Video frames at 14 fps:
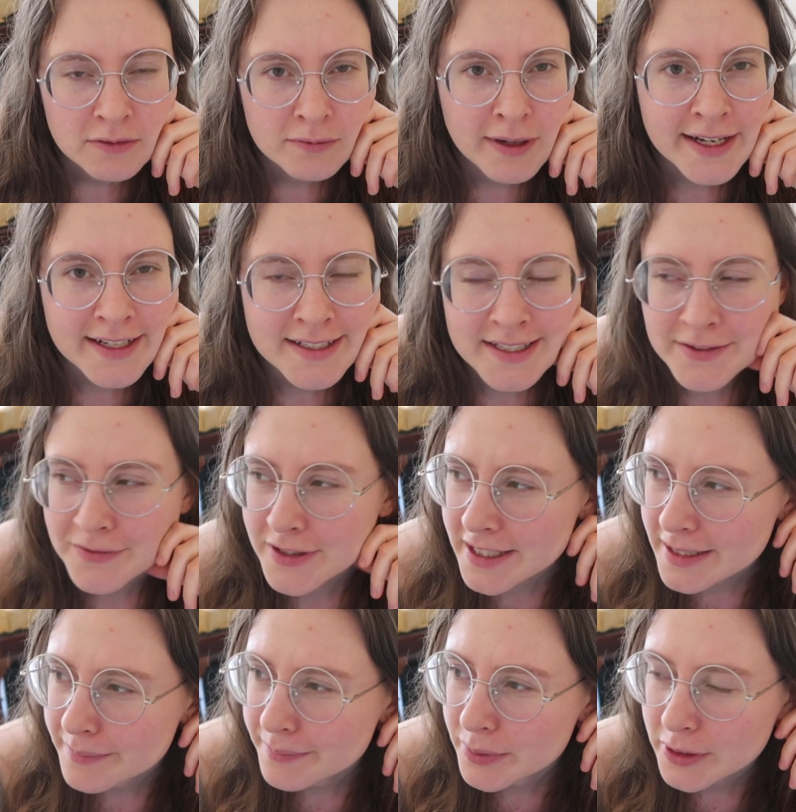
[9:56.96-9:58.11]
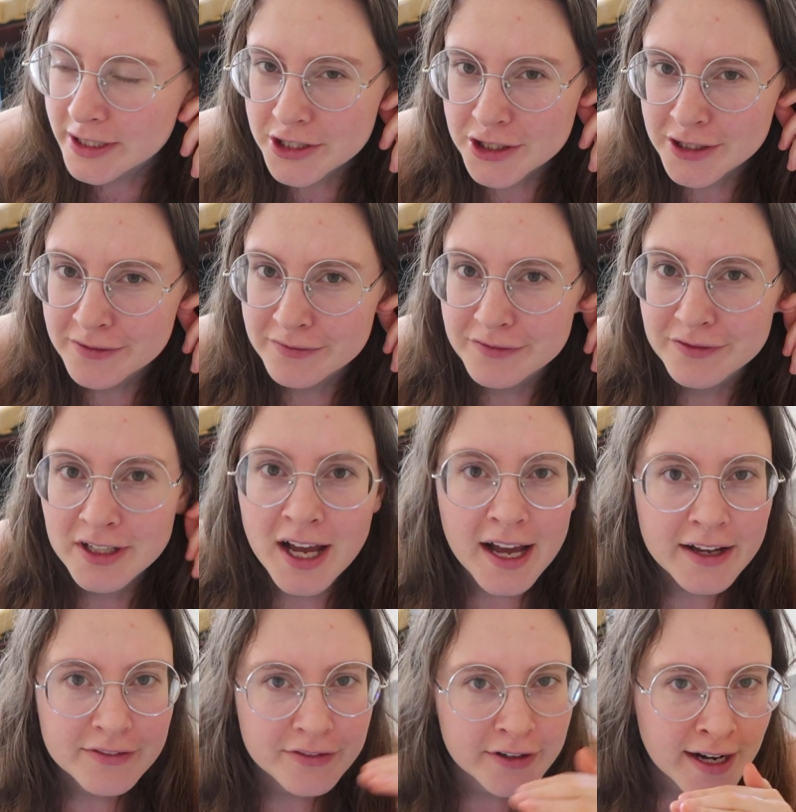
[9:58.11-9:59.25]
Right? Because I feel like a bullet shouldn't
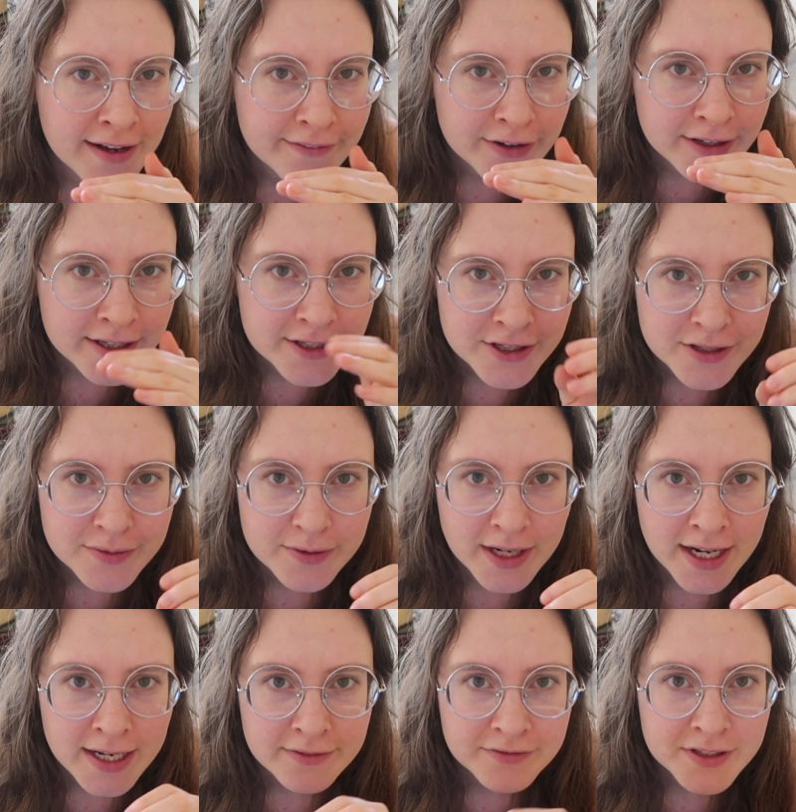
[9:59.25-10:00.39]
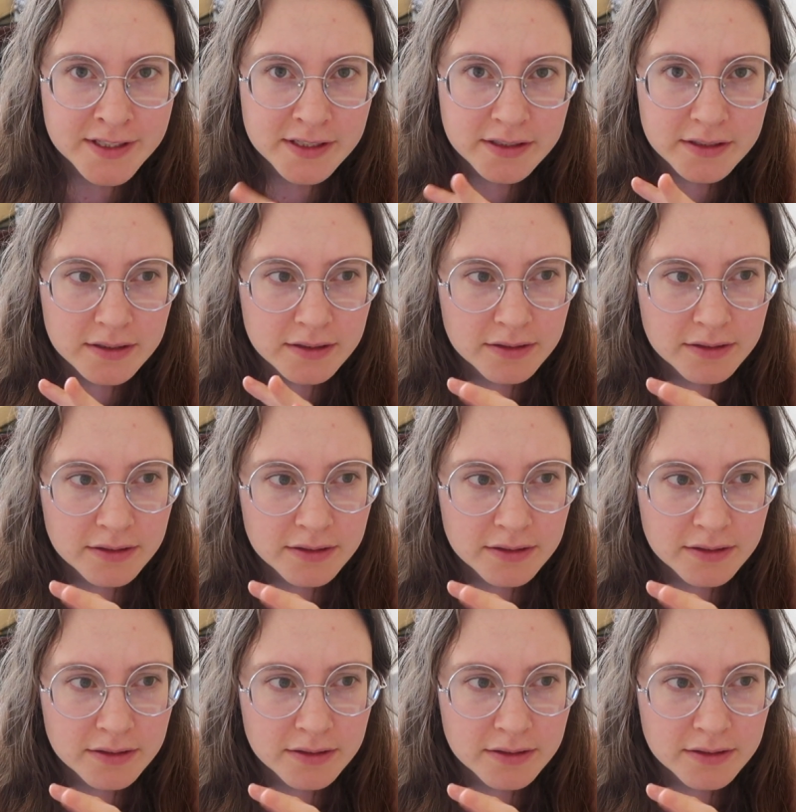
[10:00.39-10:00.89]
fly forever. It should kind of fizzle.